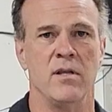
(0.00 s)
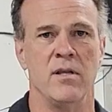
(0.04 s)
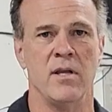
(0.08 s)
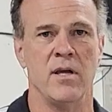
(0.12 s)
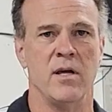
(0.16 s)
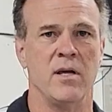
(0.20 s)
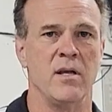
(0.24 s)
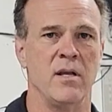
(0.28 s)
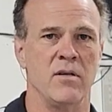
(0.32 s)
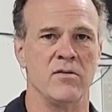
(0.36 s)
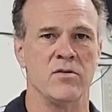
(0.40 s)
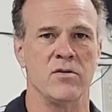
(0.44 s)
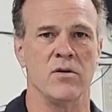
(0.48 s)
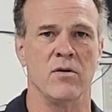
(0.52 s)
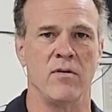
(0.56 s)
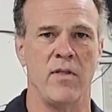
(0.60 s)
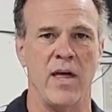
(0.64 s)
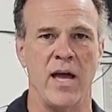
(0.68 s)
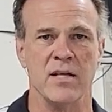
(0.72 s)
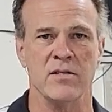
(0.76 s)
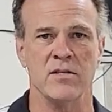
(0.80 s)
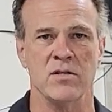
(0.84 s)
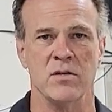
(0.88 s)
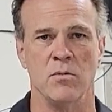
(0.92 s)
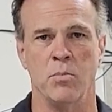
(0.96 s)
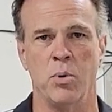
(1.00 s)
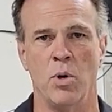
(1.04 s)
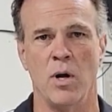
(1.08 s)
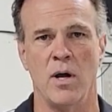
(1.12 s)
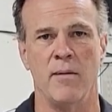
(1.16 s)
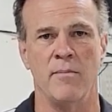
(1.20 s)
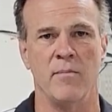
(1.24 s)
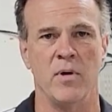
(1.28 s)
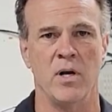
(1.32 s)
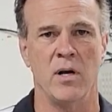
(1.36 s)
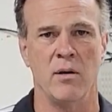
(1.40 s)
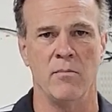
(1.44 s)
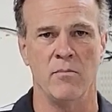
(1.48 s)
And, and so that's the
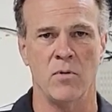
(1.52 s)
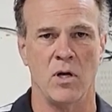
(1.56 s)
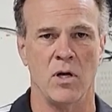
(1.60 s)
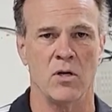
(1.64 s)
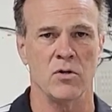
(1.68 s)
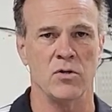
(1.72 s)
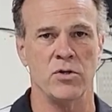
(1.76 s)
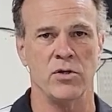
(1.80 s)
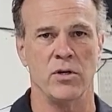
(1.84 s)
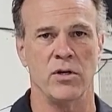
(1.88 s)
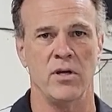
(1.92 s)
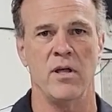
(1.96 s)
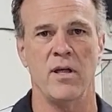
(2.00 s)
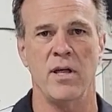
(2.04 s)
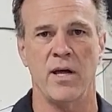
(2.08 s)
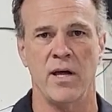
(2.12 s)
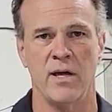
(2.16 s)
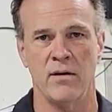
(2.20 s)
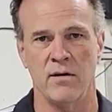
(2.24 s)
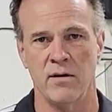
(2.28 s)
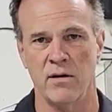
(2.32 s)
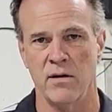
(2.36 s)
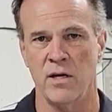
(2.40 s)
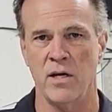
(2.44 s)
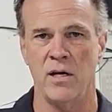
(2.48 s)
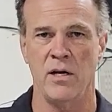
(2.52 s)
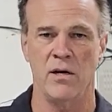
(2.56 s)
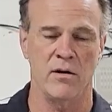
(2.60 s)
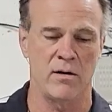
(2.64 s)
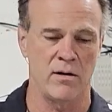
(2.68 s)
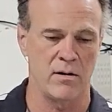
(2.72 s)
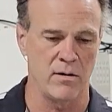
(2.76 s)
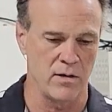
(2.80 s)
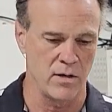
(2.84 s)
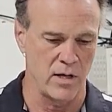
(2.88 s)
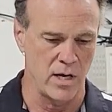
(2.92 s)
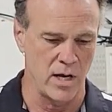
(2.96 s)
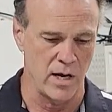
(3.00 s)
problem. And i will show you that
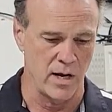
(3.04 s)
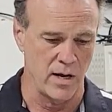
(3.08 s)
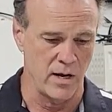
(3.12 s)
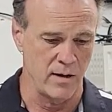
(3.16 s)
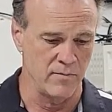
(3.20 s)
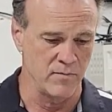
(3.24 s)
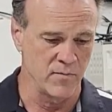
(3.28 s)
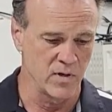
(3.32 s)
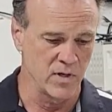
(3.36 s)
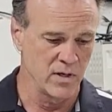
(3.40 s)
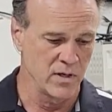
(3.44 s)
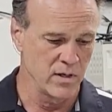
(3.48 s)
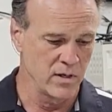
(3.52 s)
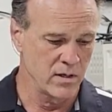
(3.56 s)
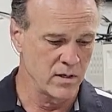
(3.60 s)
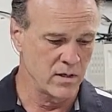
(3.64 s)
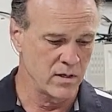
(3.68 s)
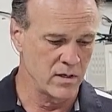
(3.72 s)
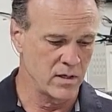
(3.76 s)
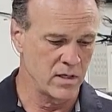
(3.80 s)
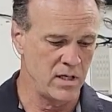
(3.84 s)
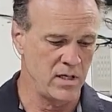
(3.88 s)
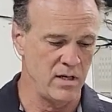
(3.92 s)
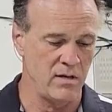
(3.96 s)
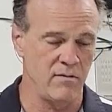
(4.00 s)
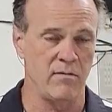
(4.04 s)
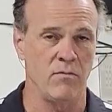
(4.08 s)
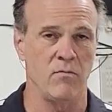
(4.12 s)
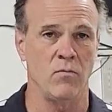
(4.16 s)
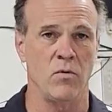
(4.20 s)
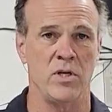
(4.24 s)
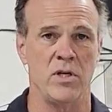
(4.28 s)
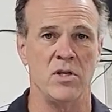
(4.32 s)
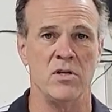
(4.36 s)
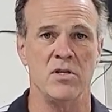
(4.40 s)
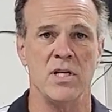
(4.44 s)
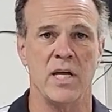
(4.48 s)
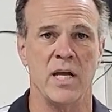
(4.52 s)
here. Um, even
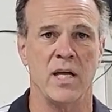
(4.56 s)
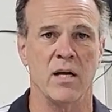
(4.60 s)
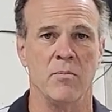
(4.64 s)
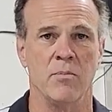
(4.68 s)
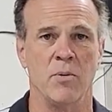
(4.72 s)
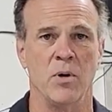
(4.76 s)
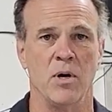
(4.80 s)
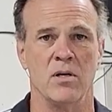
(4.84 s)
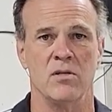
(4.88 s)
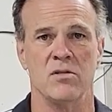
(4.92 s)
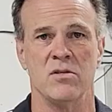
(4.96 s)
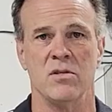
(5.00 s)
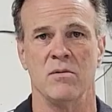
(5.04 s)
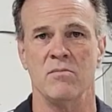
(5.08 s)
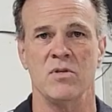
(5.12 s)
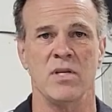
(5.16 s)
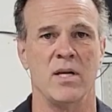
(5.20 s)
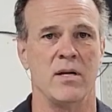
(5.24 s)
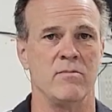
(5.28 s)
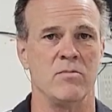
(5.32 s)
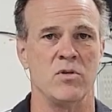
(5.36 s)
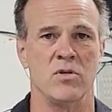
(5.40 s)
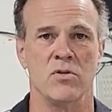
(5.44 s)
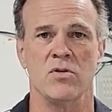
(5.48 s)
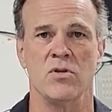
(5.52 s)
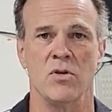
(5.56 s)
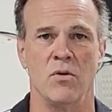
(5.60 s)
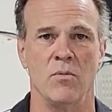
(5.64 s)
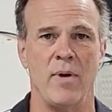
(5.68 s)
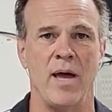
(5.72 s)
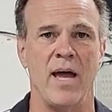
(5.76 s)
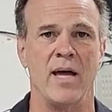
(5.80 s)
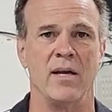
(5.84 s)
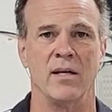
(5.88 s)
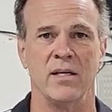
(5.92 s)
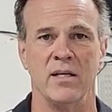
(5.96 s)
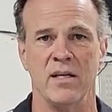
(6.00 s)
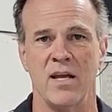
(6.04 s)
when you take it apart, sometimes they're so
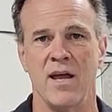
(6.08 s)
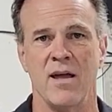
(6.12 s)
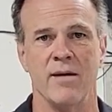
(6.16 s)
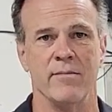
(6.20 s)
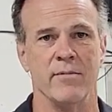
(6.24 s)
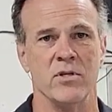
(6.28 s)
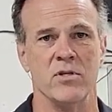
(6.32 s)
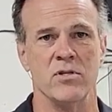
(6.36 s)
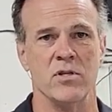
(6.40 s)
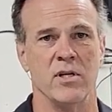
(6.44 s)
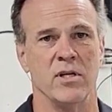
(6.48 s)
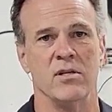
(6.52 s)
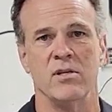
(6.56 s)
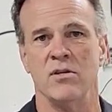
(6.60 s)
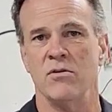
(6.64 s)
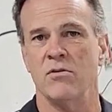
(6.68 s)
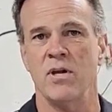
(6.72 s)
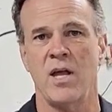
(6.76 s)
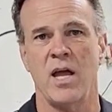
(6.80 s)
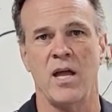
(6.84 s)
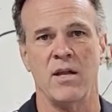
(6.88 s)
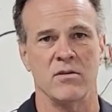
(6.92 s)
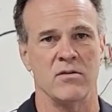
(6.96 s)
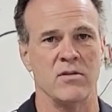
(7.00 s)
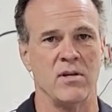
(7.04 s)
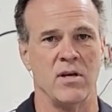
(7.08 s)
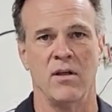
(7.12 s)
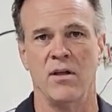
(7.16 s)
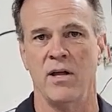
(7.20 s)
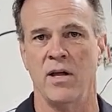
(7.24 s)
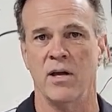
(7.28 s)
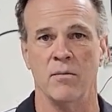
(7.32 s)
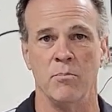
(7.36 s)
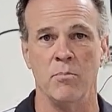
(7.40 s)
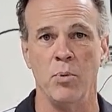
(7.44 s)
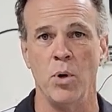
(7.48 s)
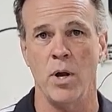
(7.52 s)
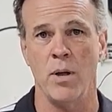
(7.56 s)
badly damaged that you can't tell
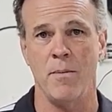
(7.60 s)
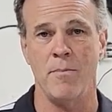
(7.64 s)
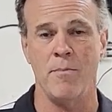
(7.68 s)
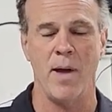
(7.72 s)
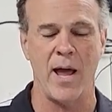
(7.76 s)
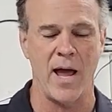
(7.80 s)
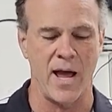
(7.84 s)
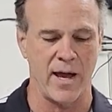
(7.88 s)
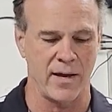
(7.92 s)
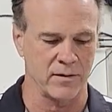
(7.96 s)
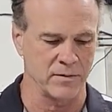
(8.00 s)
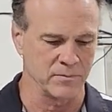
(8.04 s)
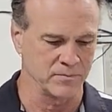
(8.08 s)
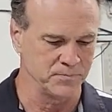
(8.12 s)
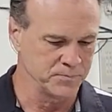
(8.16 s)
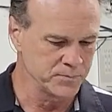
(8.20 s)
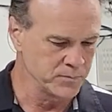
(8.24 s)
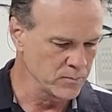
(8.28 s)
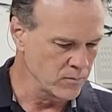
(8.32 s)
how to put it back.